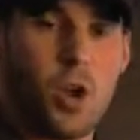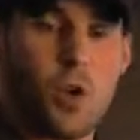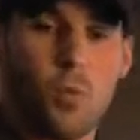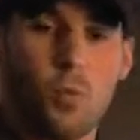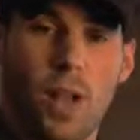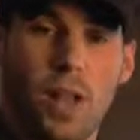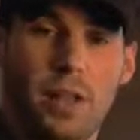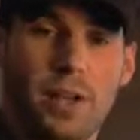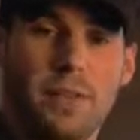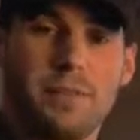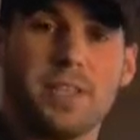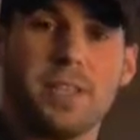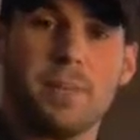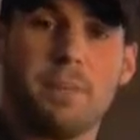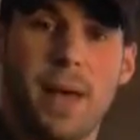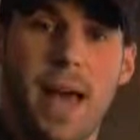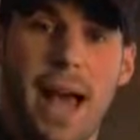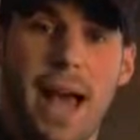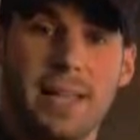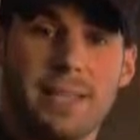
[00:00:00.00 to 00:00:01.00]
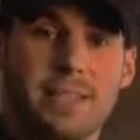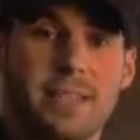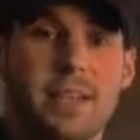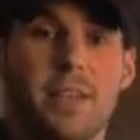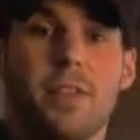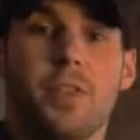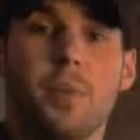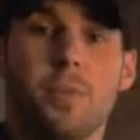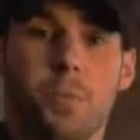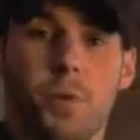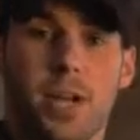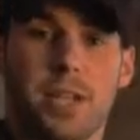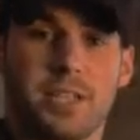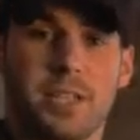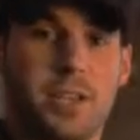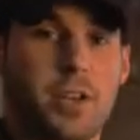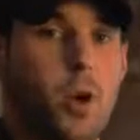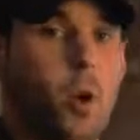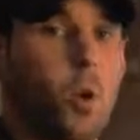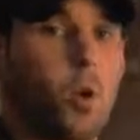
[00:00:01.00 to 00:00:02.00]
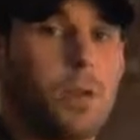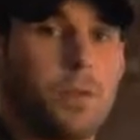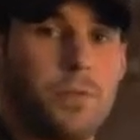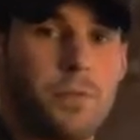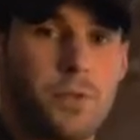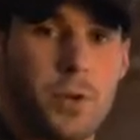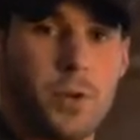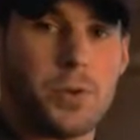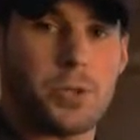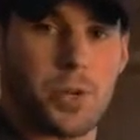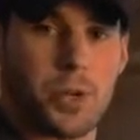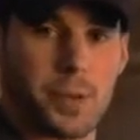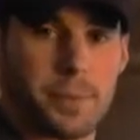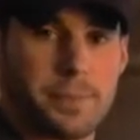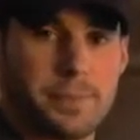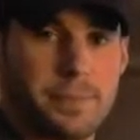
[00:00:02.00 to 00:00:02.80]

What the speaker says: relative to the past, the present, or the future.